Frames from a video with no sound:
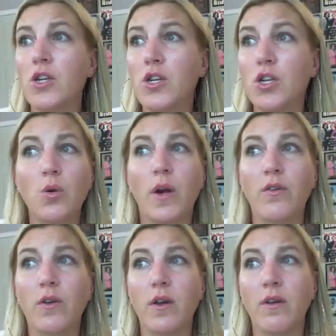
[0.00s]

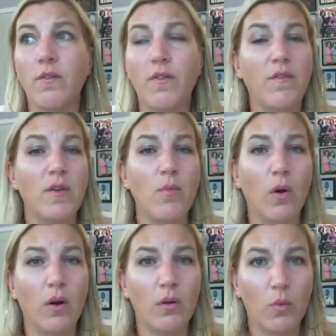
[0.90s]
250
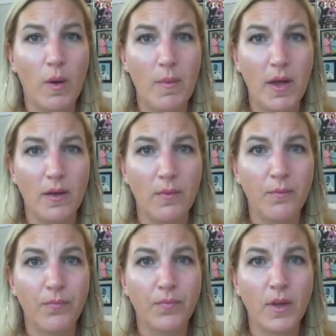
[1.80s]
more women
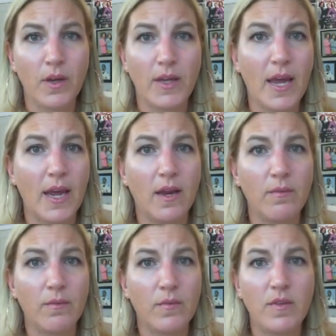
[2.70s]

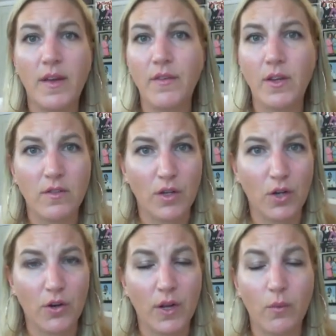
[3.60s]
gain safety and
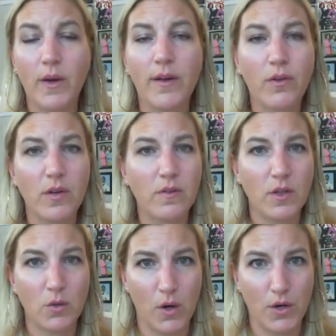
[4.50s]
security, whatever it is that
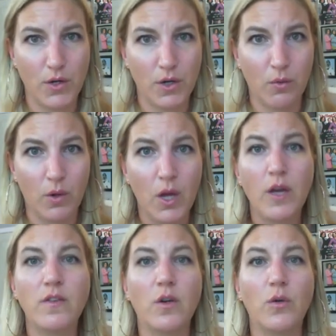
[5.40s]
you want to do.
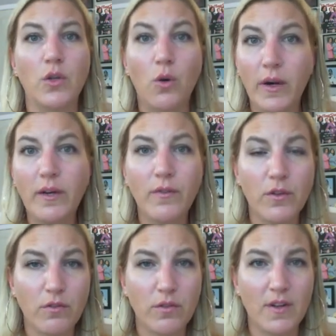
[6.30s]
So your
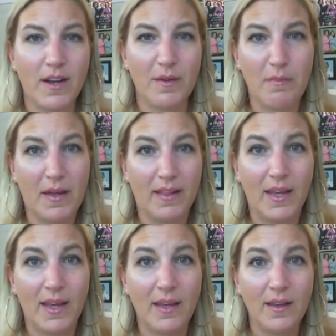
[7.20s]
anniversary is not
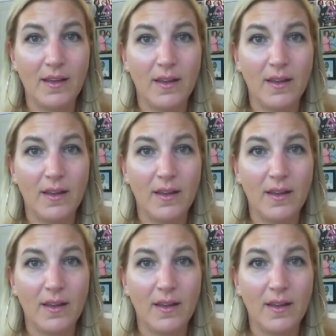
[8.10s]
compelling.